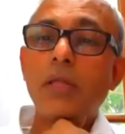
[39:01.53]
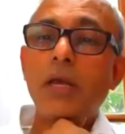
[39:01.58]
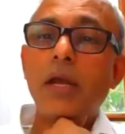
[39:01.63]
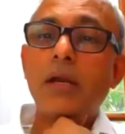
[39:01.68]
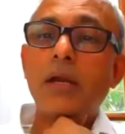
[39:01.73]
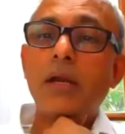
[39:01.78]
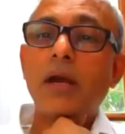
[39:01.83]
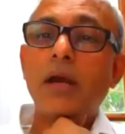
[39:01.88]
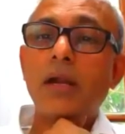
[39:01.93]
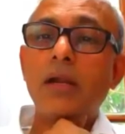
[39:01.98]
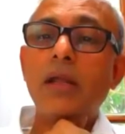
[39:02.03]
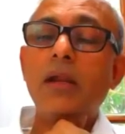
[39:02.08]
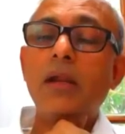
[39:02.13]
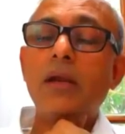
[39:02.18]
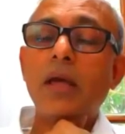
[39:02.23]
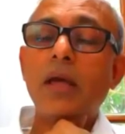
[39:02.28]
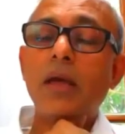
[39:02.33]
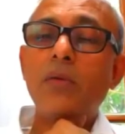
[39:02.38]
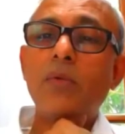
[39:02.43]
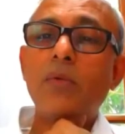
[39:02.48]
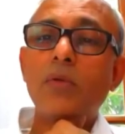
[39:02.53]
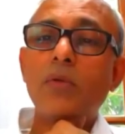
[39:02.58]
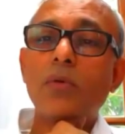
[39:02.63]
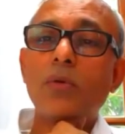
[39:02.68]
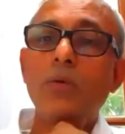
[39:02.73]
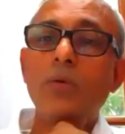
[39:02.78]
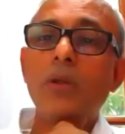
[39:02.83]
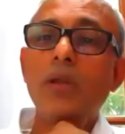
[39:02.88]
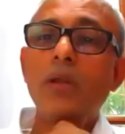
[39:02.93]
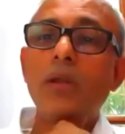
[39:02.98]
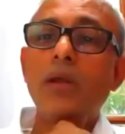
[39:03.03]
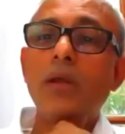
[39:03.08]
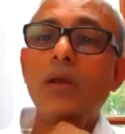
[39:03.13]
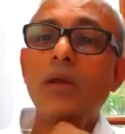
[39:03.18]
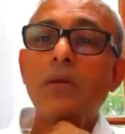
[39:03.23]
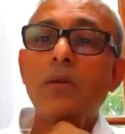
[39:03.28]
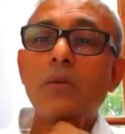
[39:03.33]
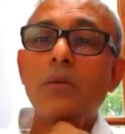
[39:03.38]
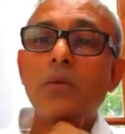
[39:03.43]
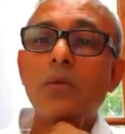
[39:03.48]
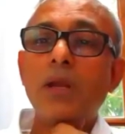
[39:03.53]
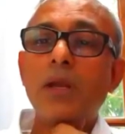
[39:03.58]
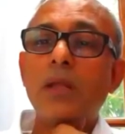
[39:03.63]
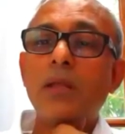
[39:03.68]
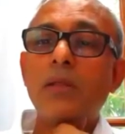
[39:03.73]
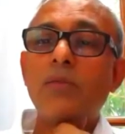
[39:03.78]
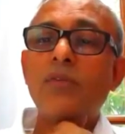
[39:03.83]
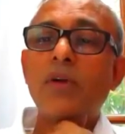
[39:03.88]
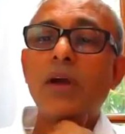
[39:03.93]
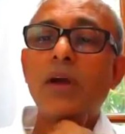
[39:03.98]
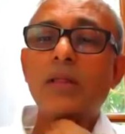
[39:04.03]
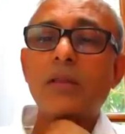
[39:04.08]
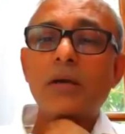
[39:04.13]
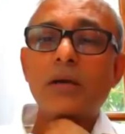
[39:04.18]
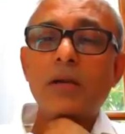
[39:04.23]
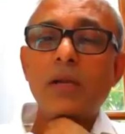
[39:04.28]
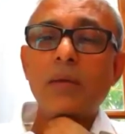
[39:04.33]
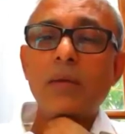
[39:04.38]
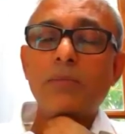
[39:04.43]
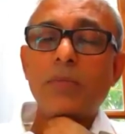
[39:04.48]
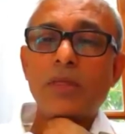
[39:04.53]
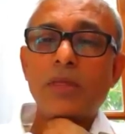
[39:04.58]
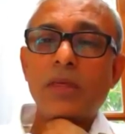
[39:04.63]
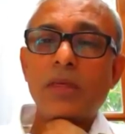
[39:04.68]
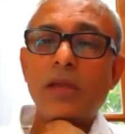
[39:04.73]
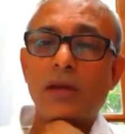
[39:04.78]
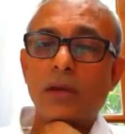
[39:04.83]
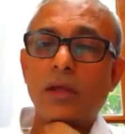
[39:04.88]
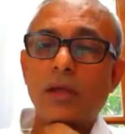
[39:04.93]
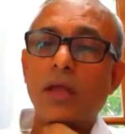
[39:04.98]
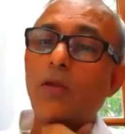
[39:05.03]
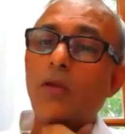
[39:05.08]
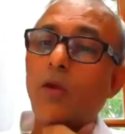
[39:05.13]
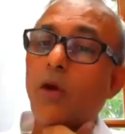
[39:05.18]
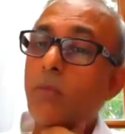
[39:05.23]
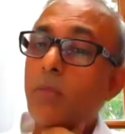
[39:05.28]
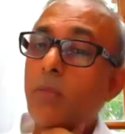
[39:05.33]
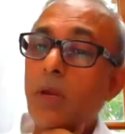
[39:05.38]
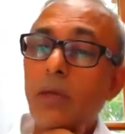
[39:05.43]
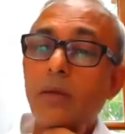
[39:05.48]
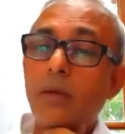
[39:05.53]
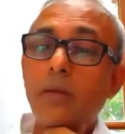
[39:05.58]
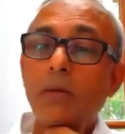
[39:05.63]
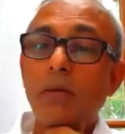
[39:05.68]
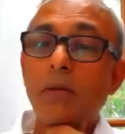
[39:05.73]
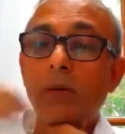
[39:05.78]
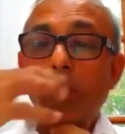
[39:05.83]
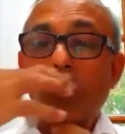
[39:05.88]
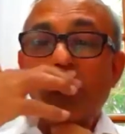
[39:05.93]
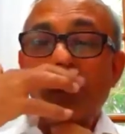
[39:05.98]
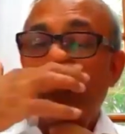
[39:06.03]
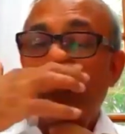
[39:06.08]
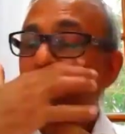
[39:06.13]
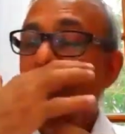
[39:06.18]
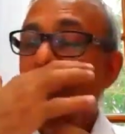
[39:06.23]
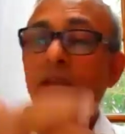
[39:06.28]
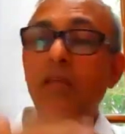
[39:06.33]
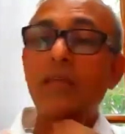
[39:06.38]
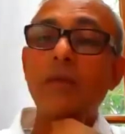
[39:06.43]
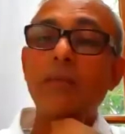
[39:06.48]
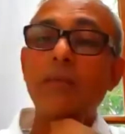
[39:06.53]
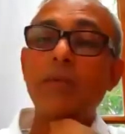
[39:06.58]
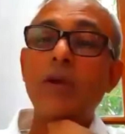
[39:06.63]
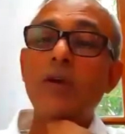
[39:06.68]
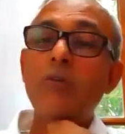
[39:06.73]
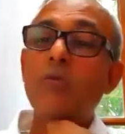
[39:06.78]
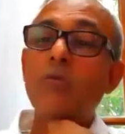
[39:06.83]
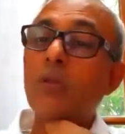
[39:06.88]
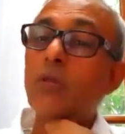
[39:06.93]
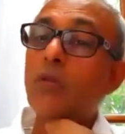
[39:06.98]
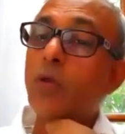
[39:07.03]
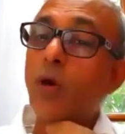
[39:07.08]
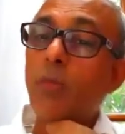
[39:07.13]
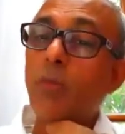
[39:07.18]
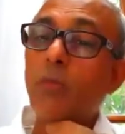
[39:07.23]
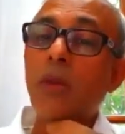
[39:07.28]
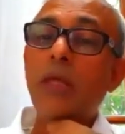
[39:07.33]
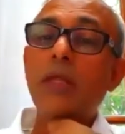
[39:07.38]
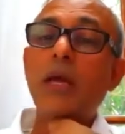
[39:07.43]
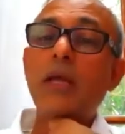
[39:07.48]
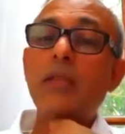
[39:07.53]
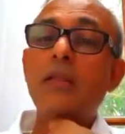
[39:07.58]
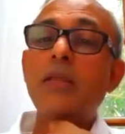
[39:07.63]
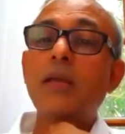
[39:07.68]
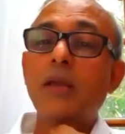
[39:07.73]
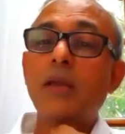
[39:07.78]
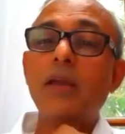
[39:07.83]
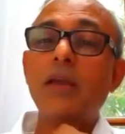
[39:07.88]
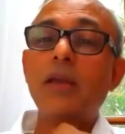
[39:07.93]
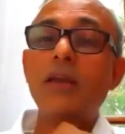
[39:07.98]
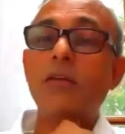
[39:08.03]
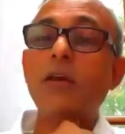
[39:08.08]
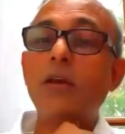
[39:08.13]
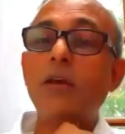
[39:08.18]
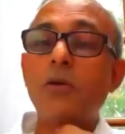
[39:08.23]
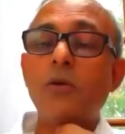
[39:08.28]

that cutting time was only twenty-five to thirty percent, and normally, don't be very surprised if normally that's the case.